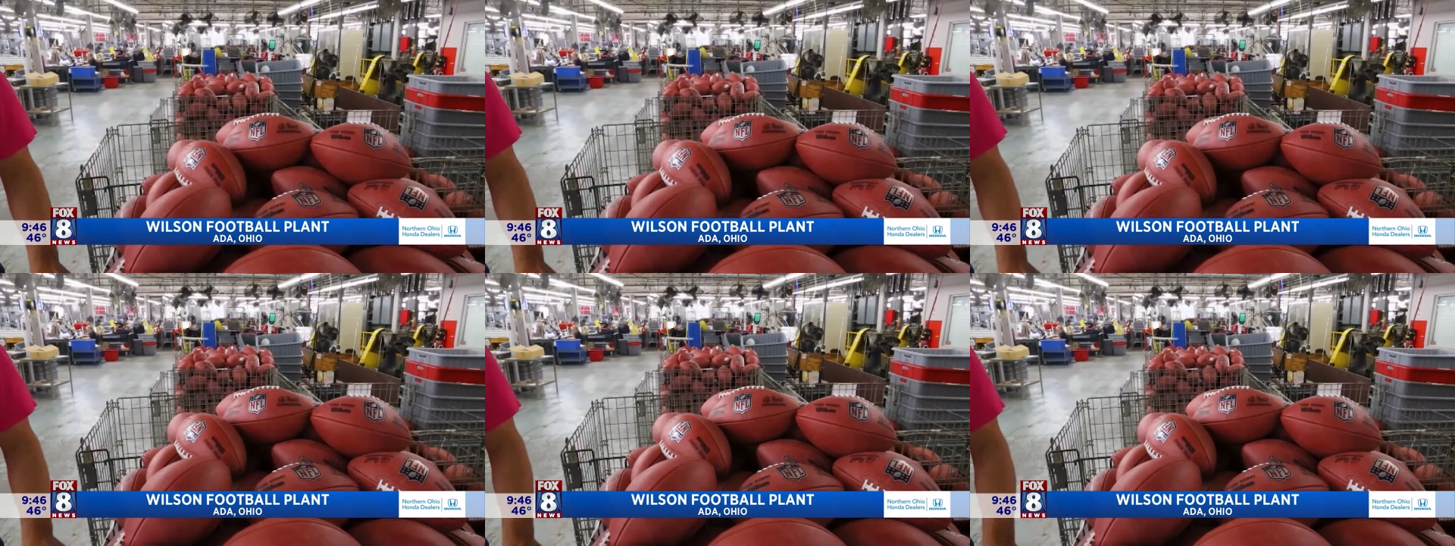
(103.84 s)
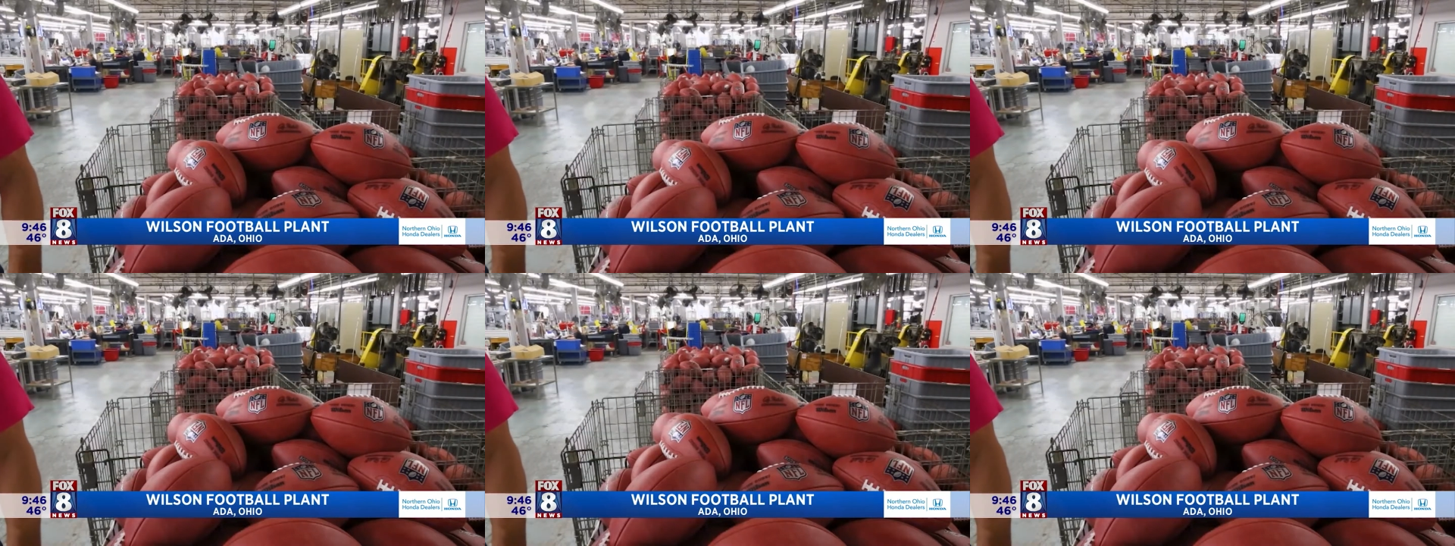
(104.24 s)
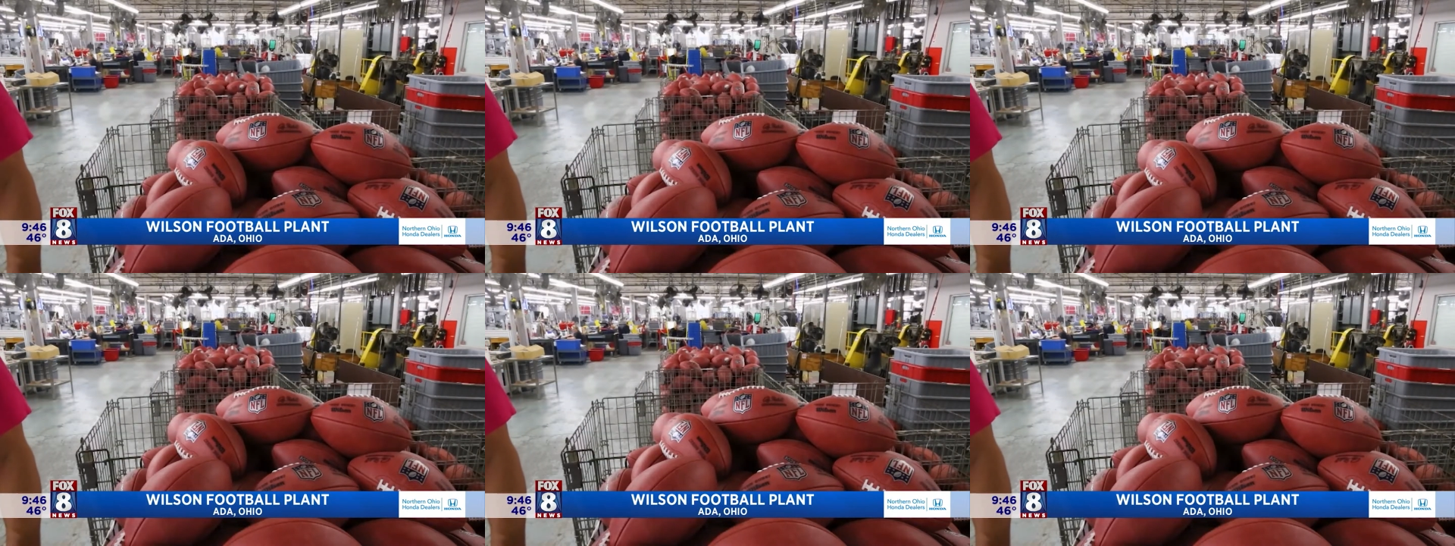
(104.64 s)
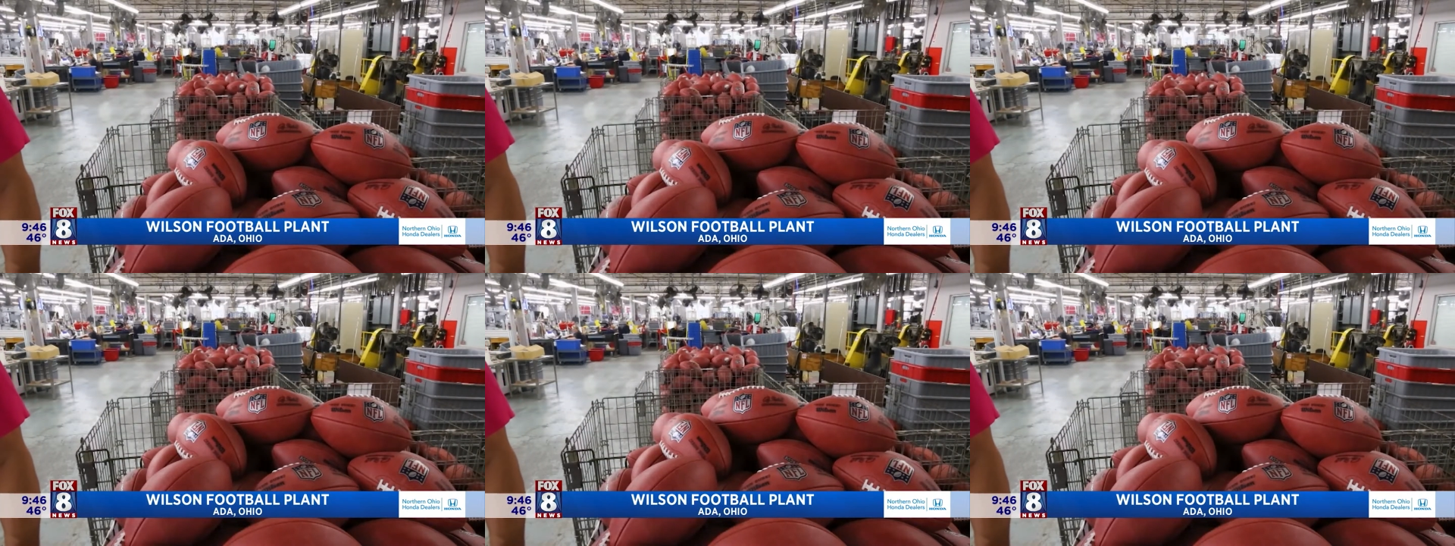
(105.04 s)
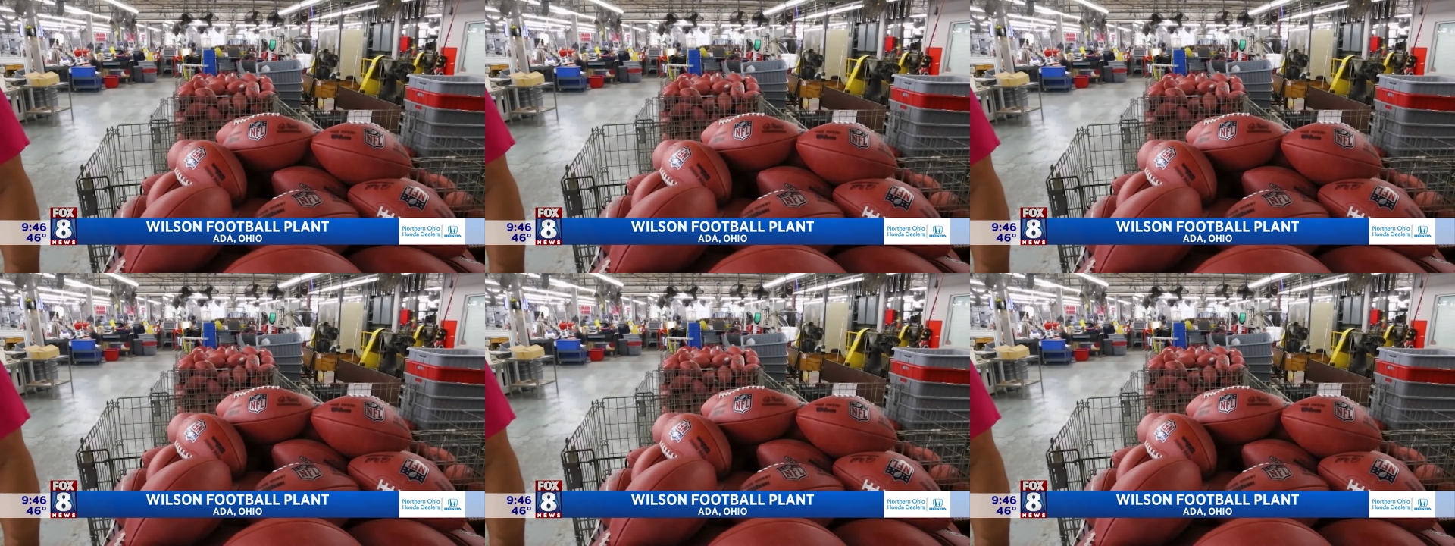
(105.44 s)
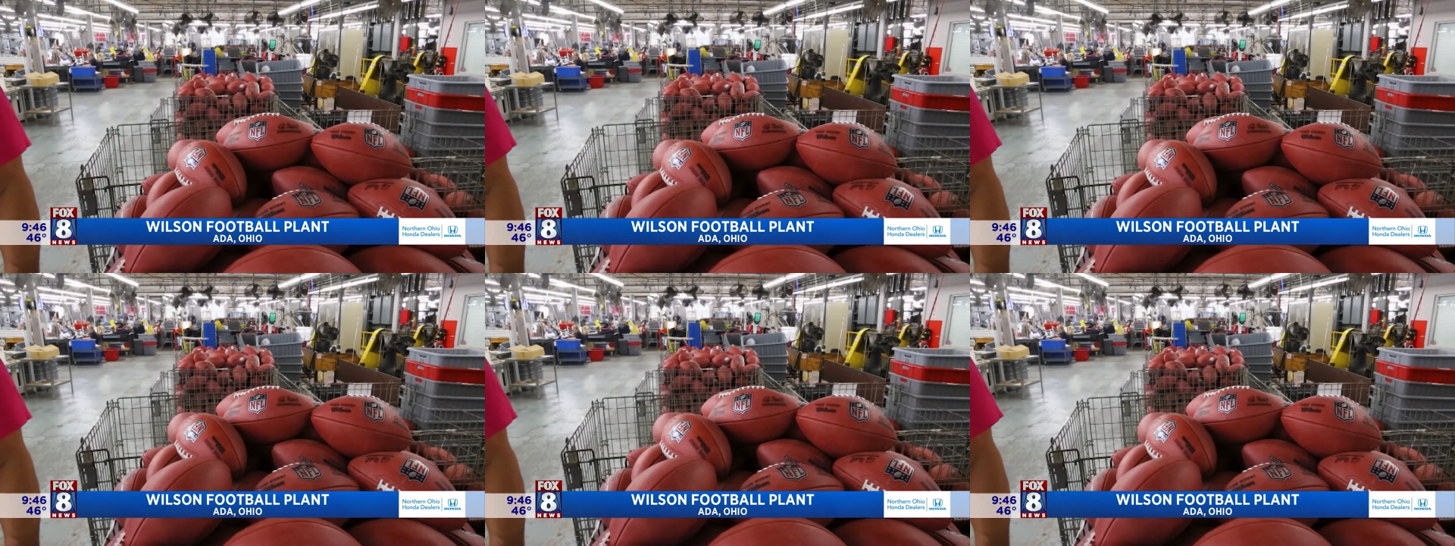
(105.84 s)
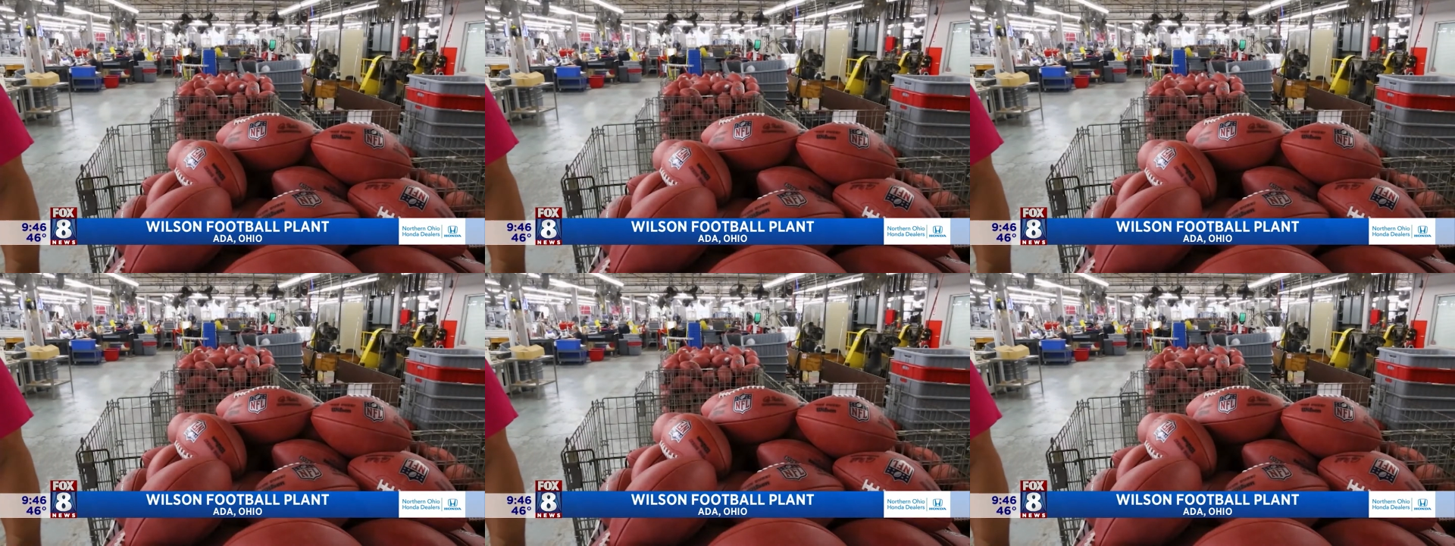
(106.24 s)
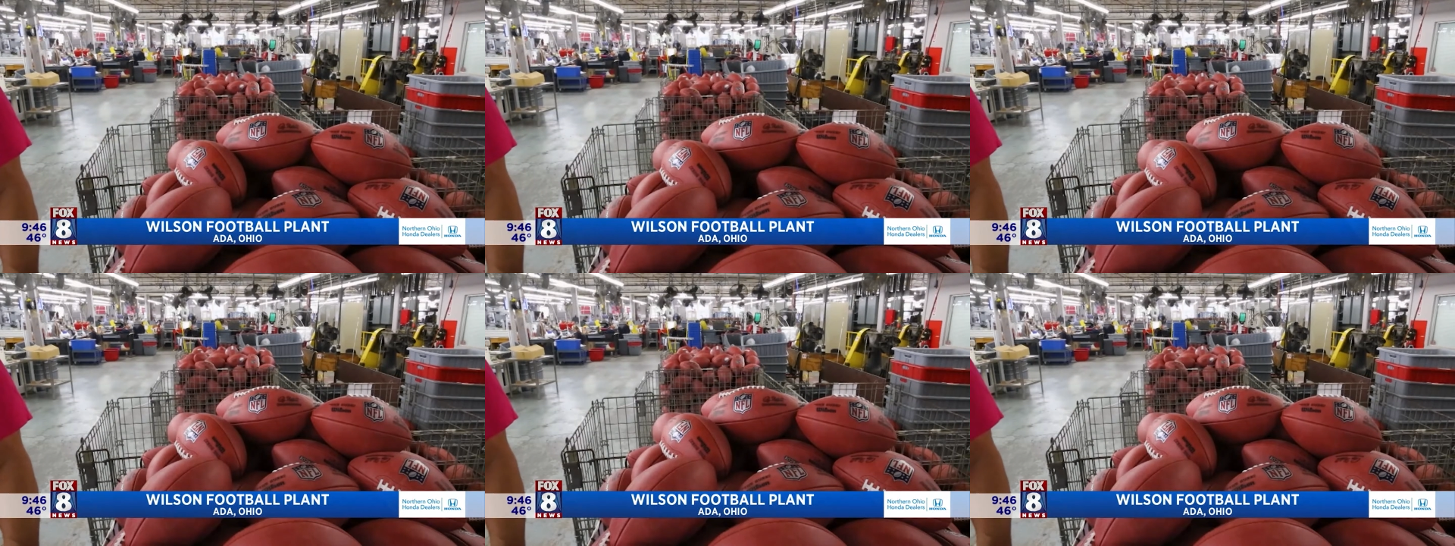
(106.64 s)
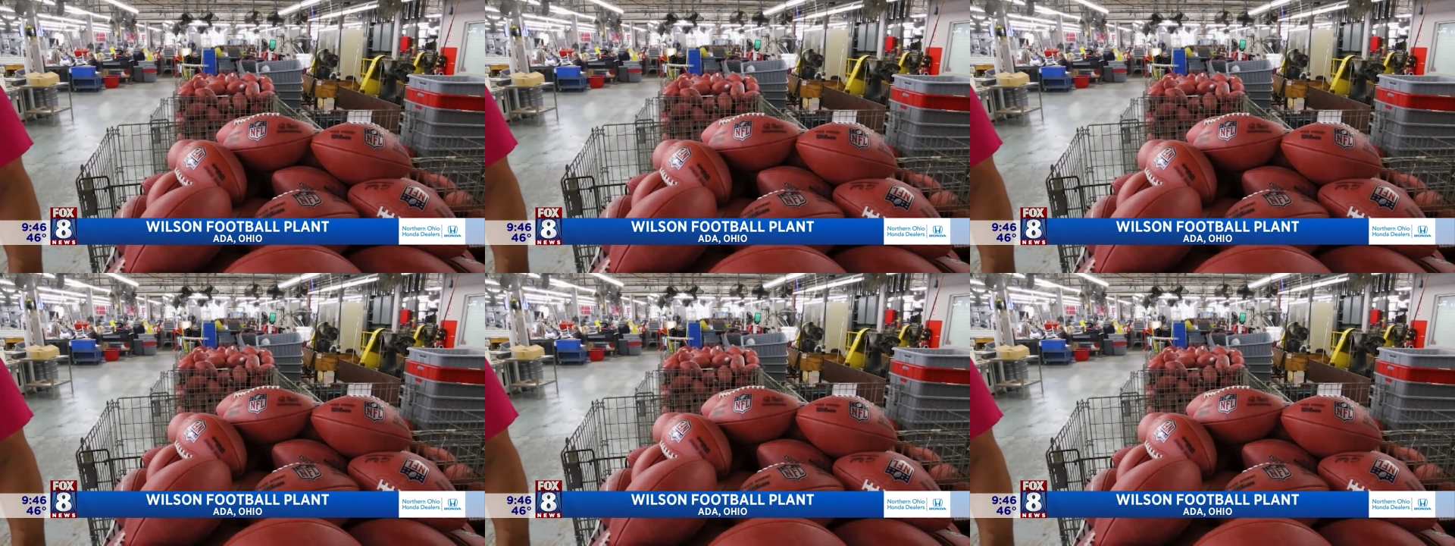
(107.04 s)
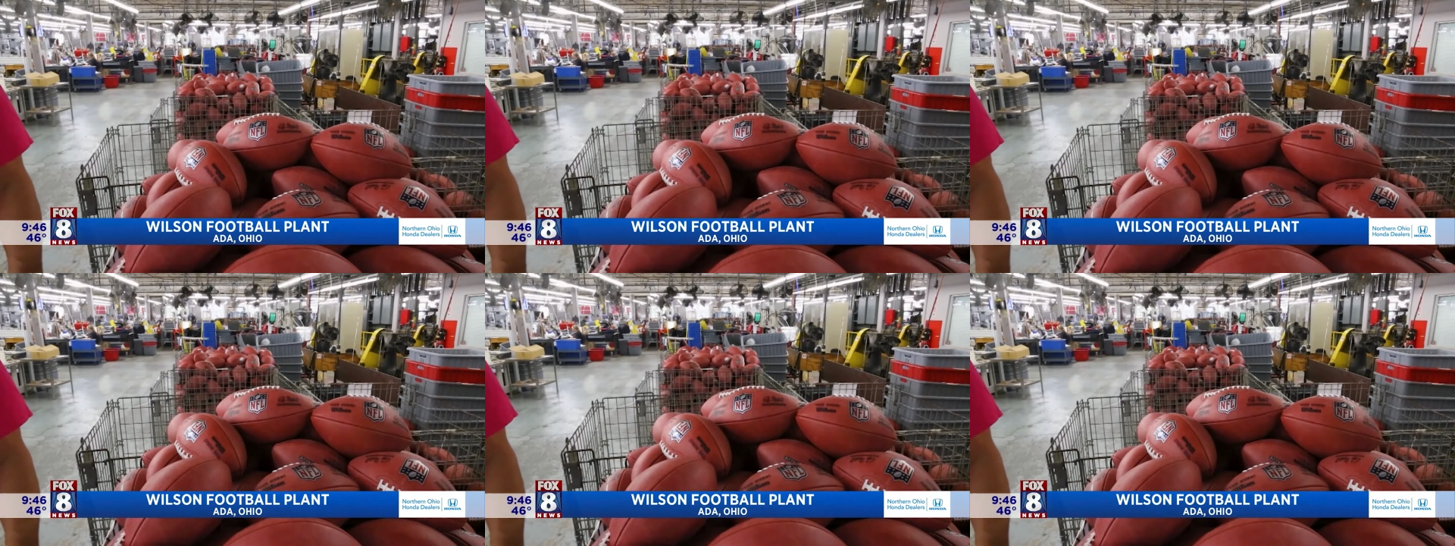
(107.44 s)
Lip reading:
[unreadable: no face in view]